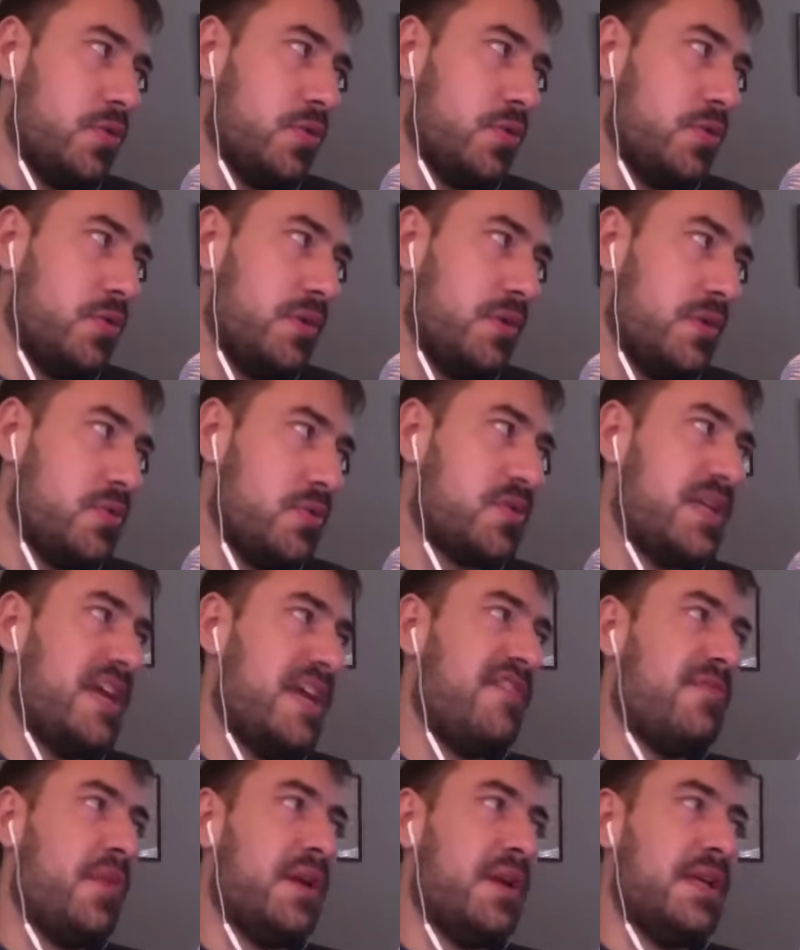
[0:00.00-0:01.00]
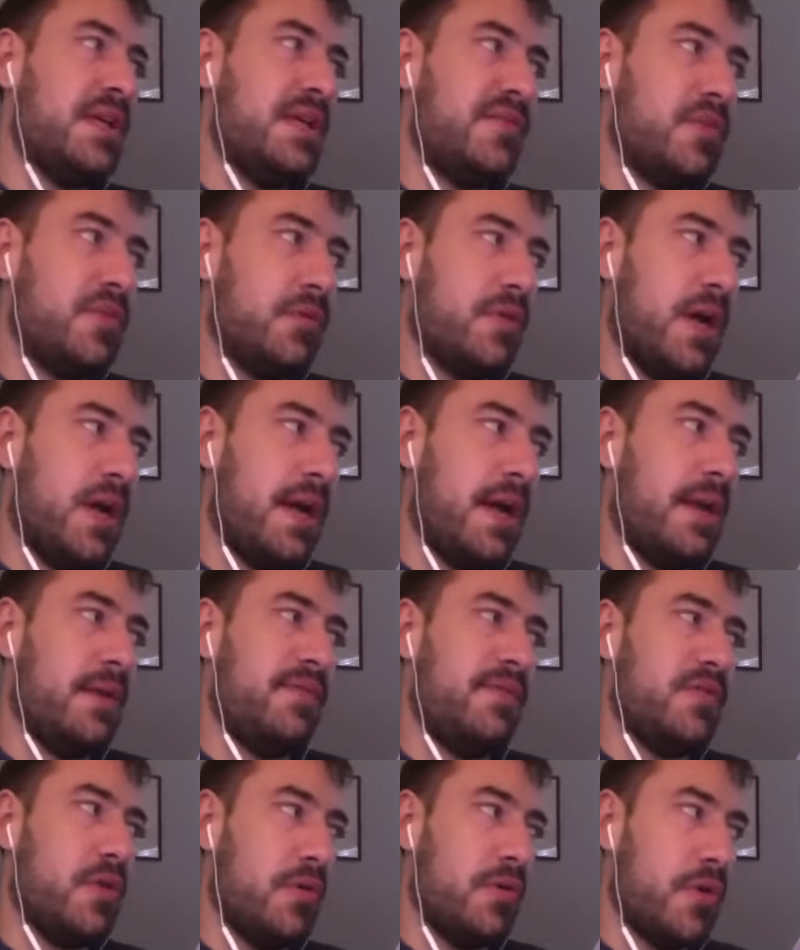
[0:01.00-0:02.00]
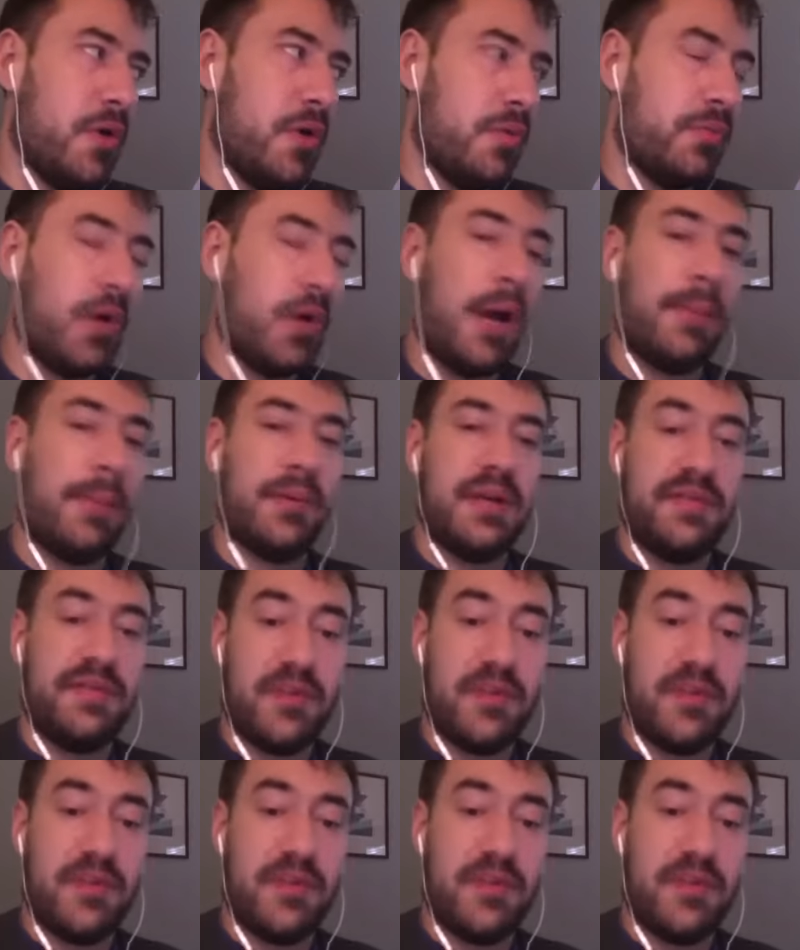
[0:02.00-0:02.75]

you you save money if you're not if you don't own property.